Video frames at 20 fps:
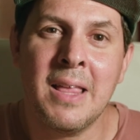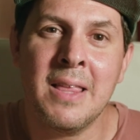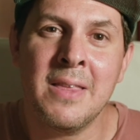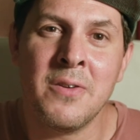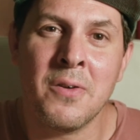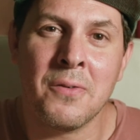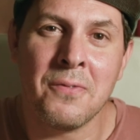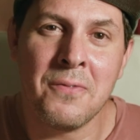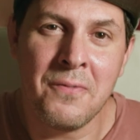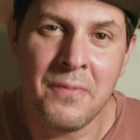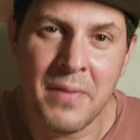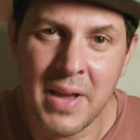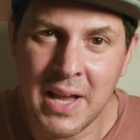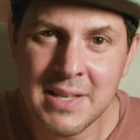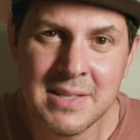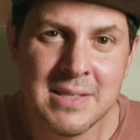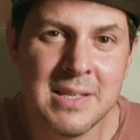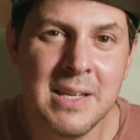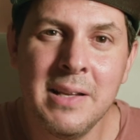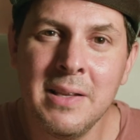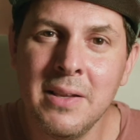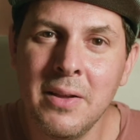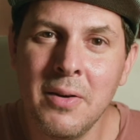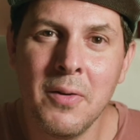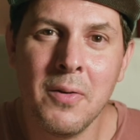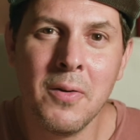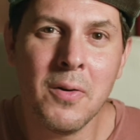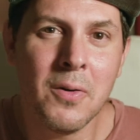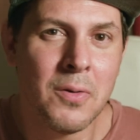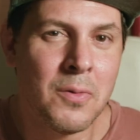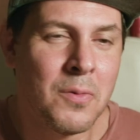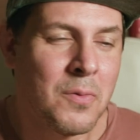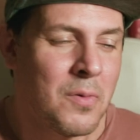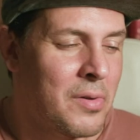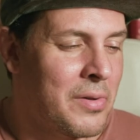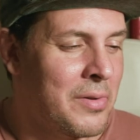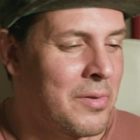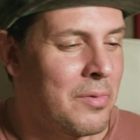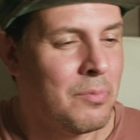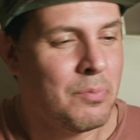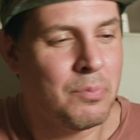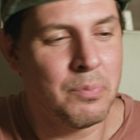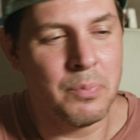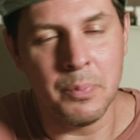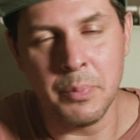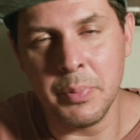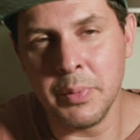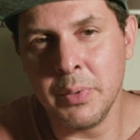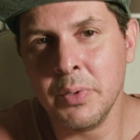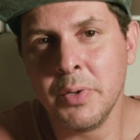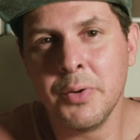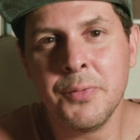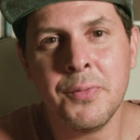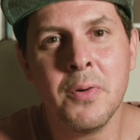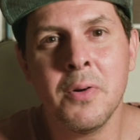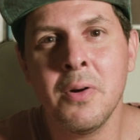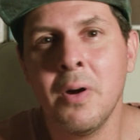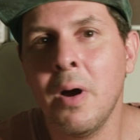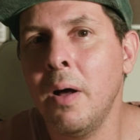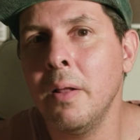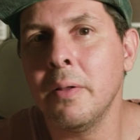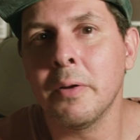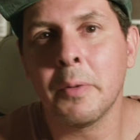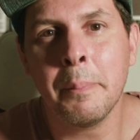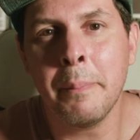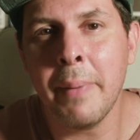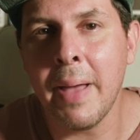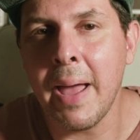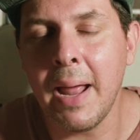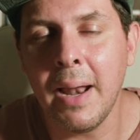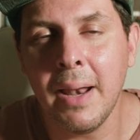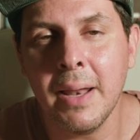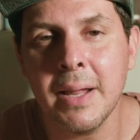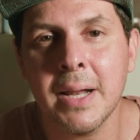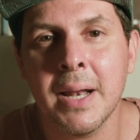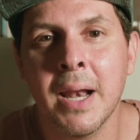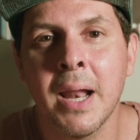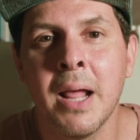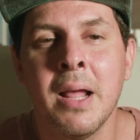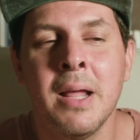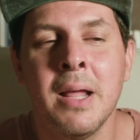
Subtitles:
Your fancy logo, your beautiful color palette,